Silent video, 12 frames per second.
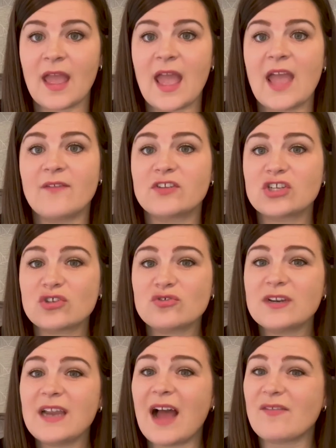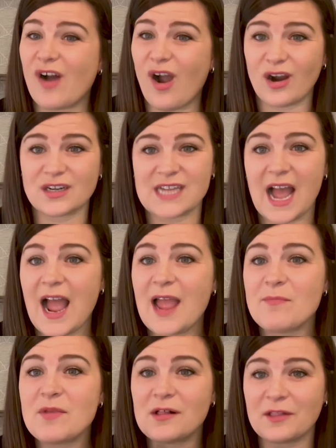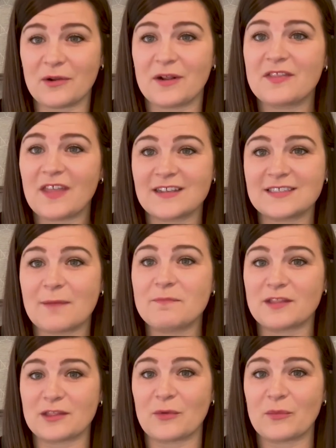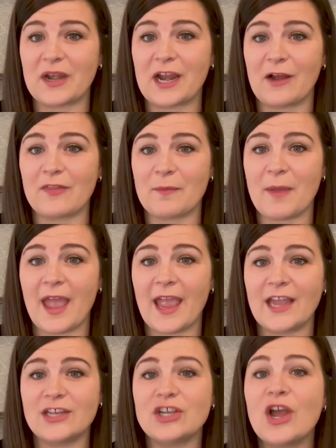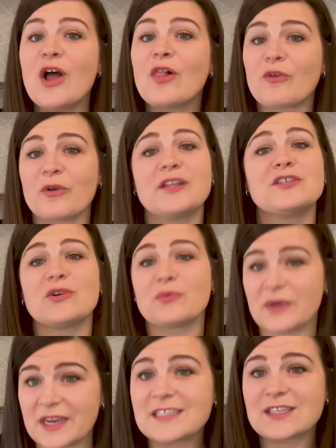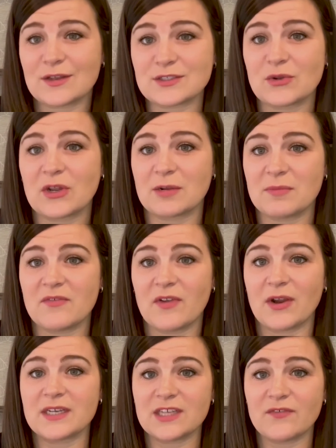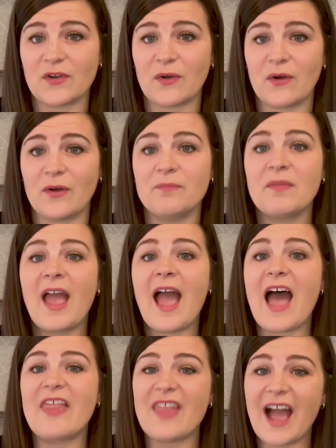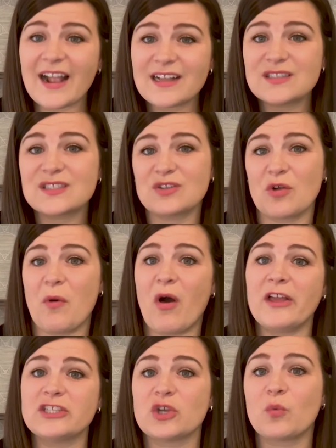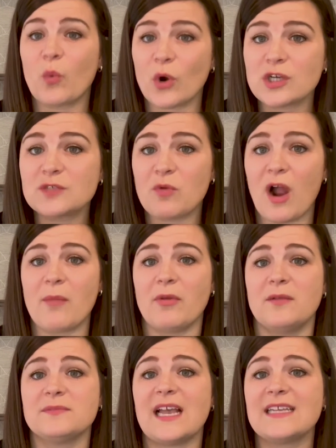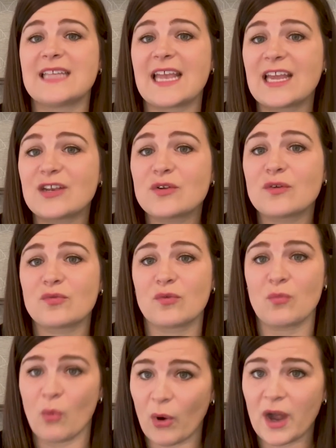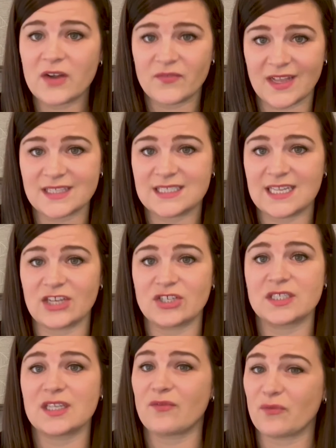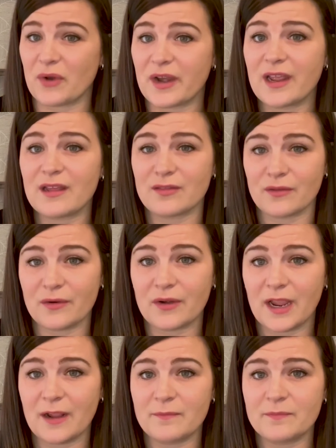If children have a hard time clearing things up that they're reading on the page, learning to read is also going to be very difficult, and that can snowball into worse problems as they enter through more advanced stages of reading and learning.